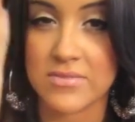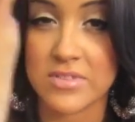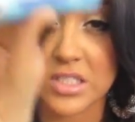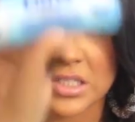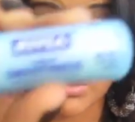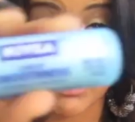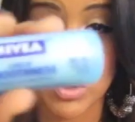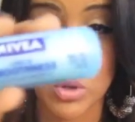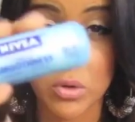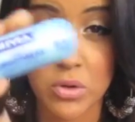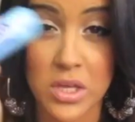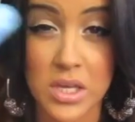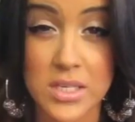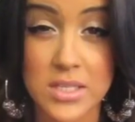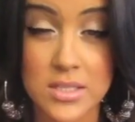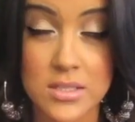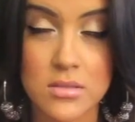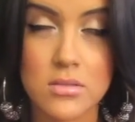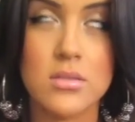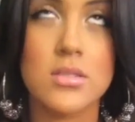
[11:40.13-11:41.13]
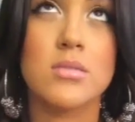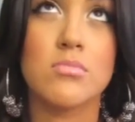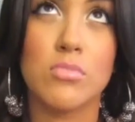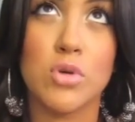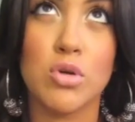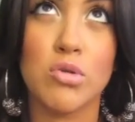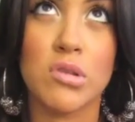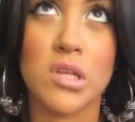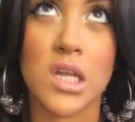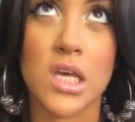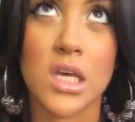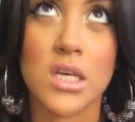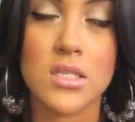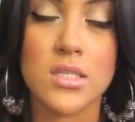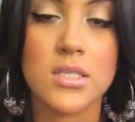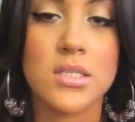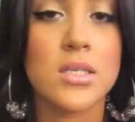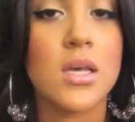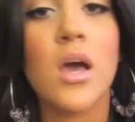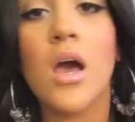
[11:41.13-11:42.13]
of Smoothness.
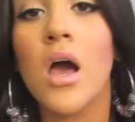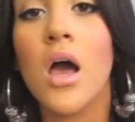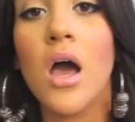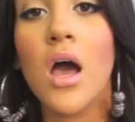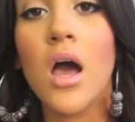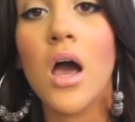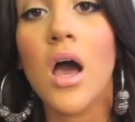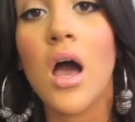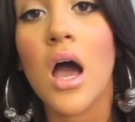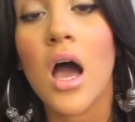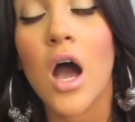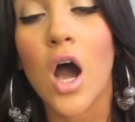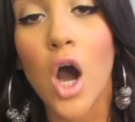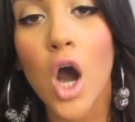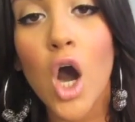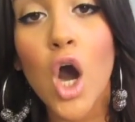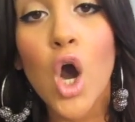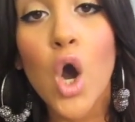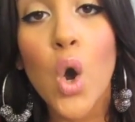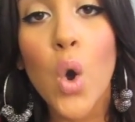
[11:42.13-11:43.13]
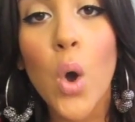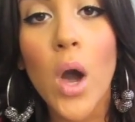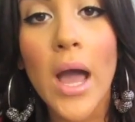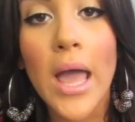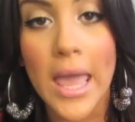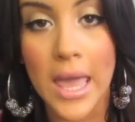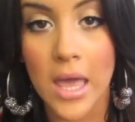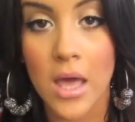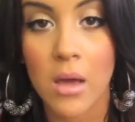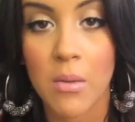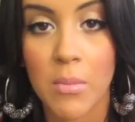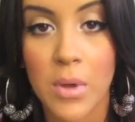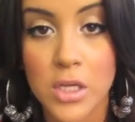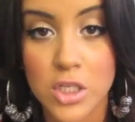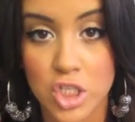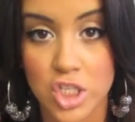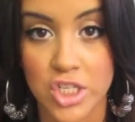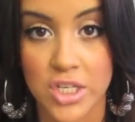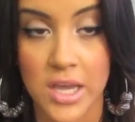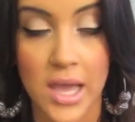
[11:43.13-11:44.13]
Smoothness.
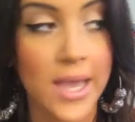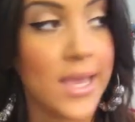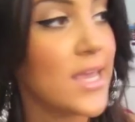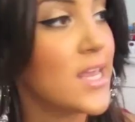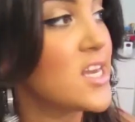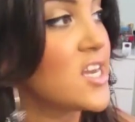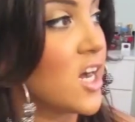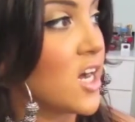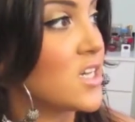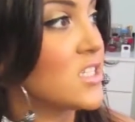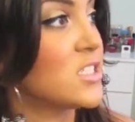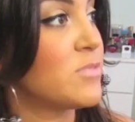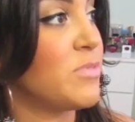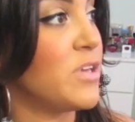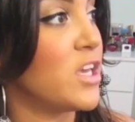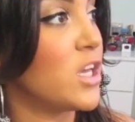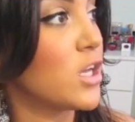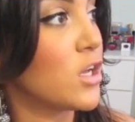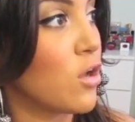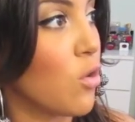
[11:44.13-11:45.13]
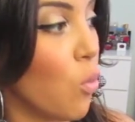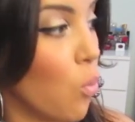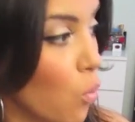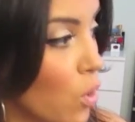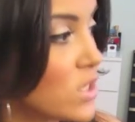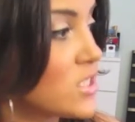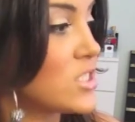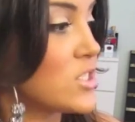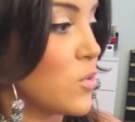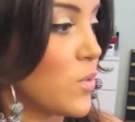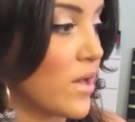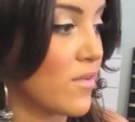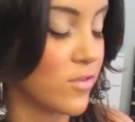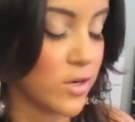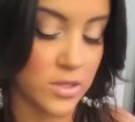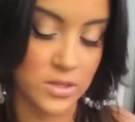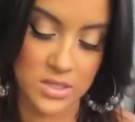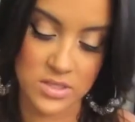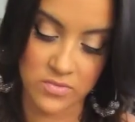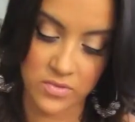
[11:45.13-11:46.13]
OMG, I cannot speak whatsoever
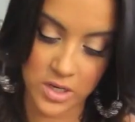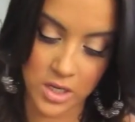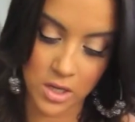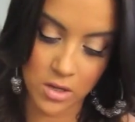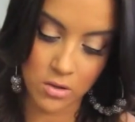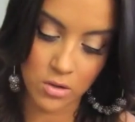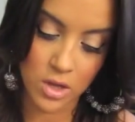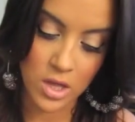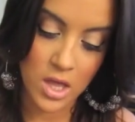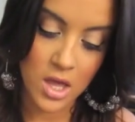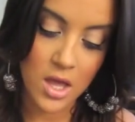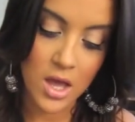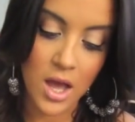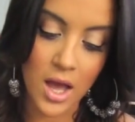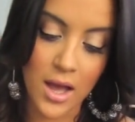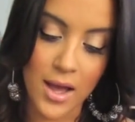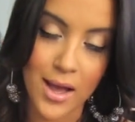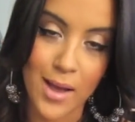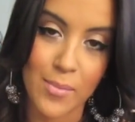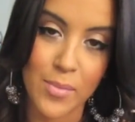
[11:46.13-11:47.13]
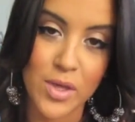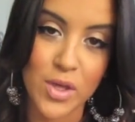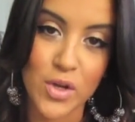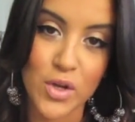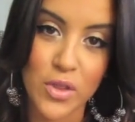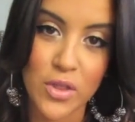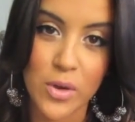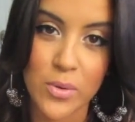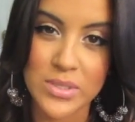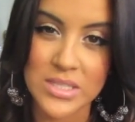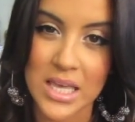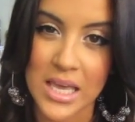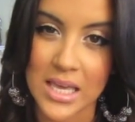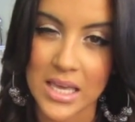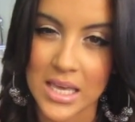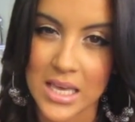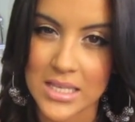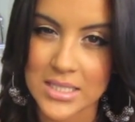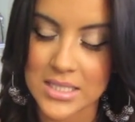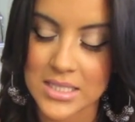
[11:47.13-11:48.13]
in this video. Um, you know there was
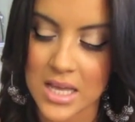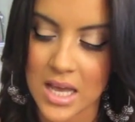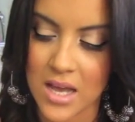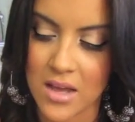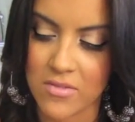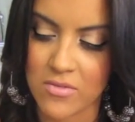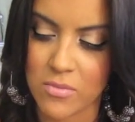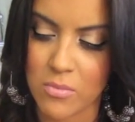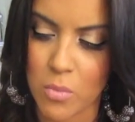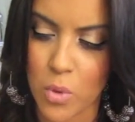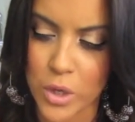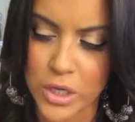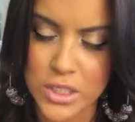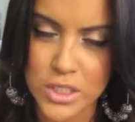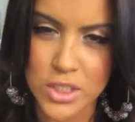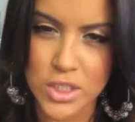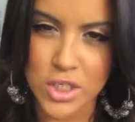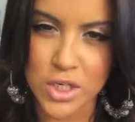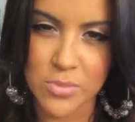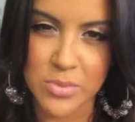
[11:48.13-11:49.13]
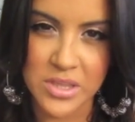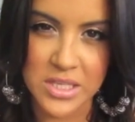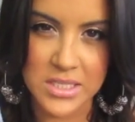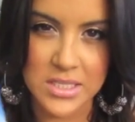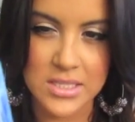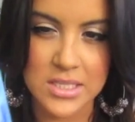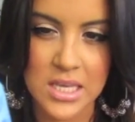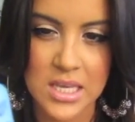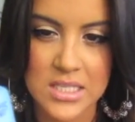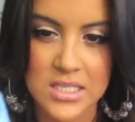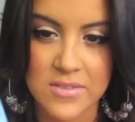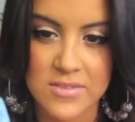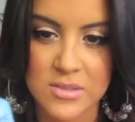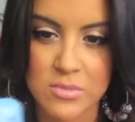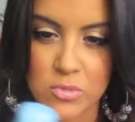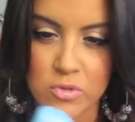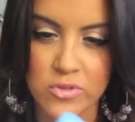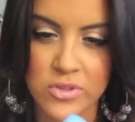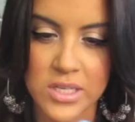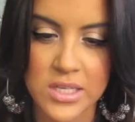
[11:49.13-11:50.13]
like Kiss of Moisture, but this is Kiss of
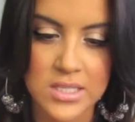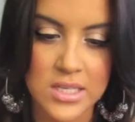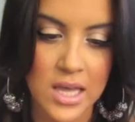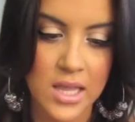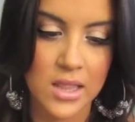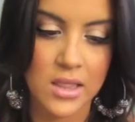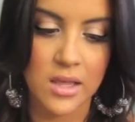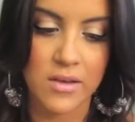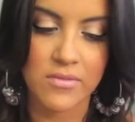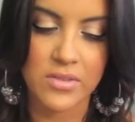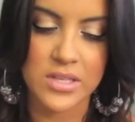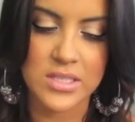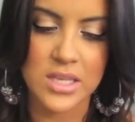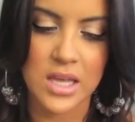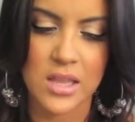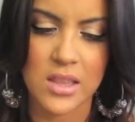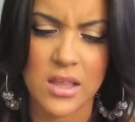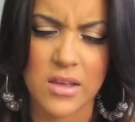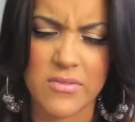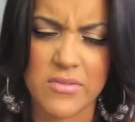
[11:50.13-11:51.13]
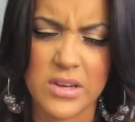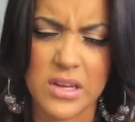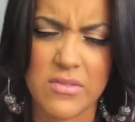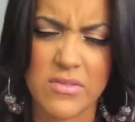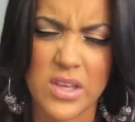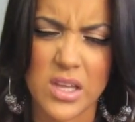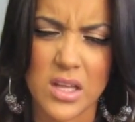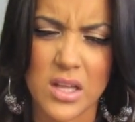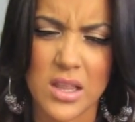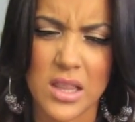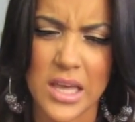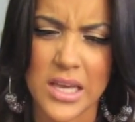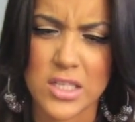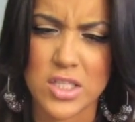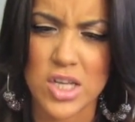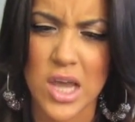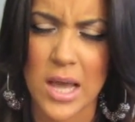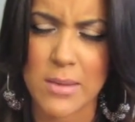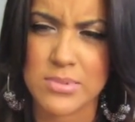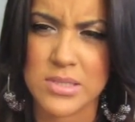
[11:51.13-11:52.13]
Smoothness. I love this. I love Nivea. Like
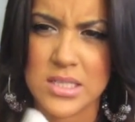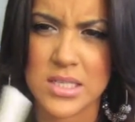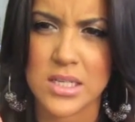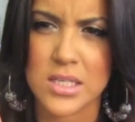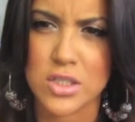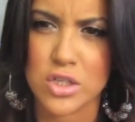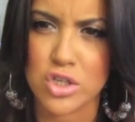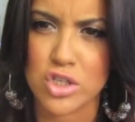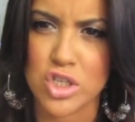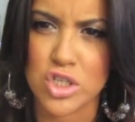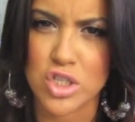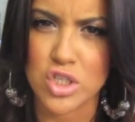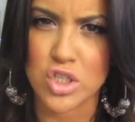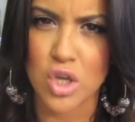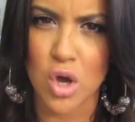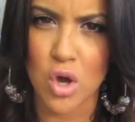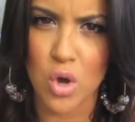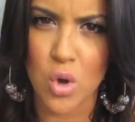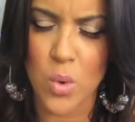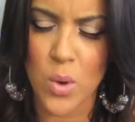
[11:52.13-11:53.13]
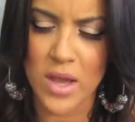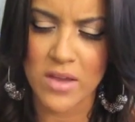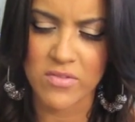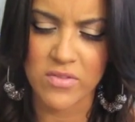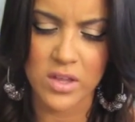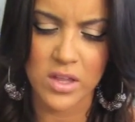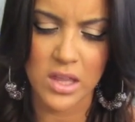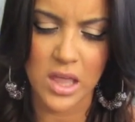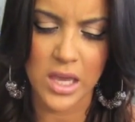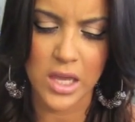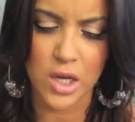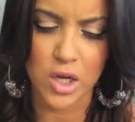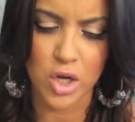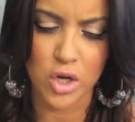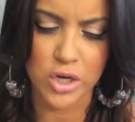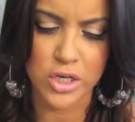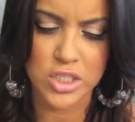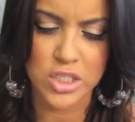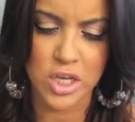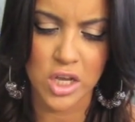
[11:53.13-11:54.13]
chapsticks are just so, I feel like,
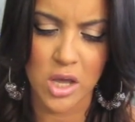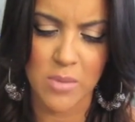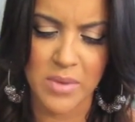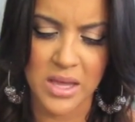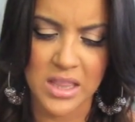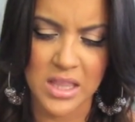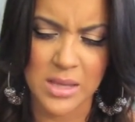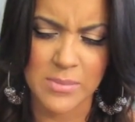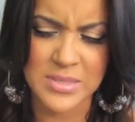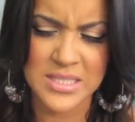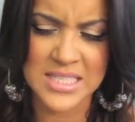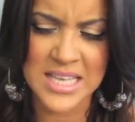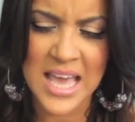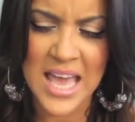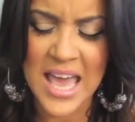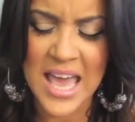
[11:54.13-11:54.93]
nourishing on my lips.